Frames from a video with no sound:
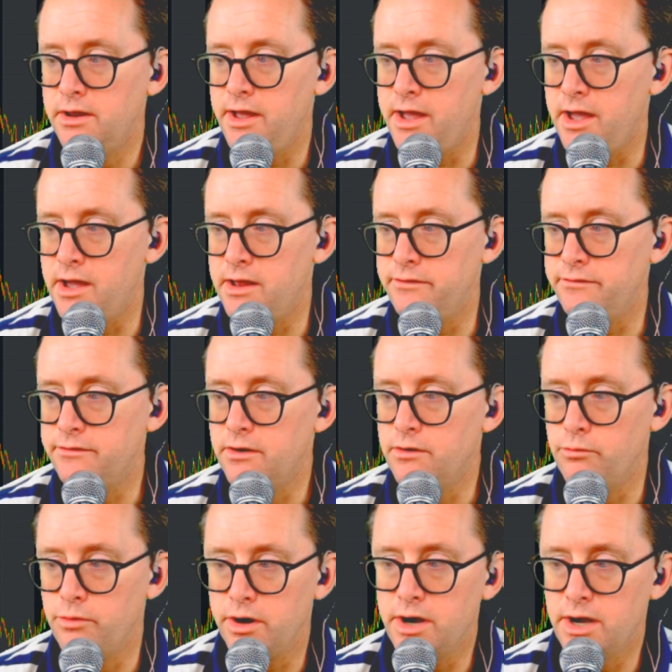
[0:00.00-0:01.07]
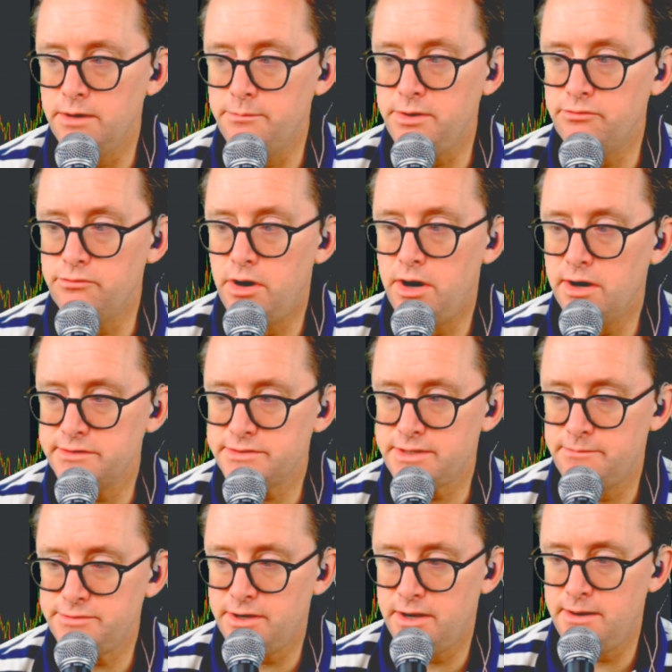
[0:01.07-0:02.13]
and we're going to be wrong
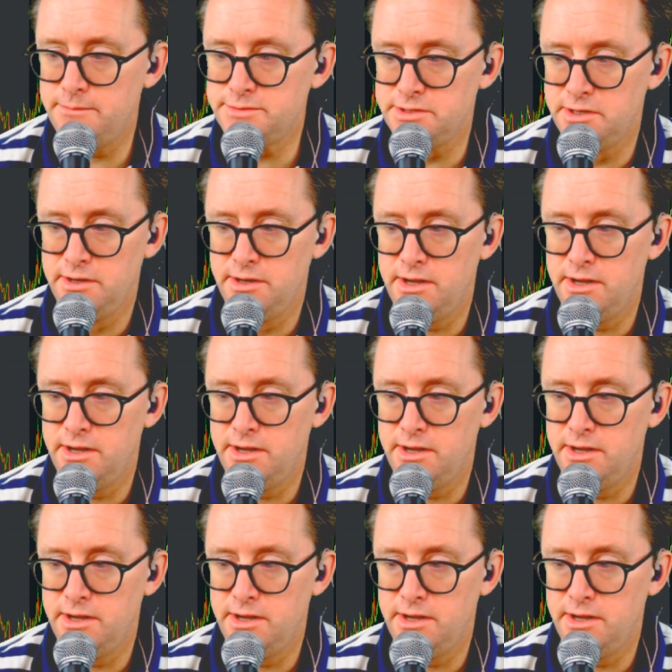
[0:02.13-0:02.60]
sometimes.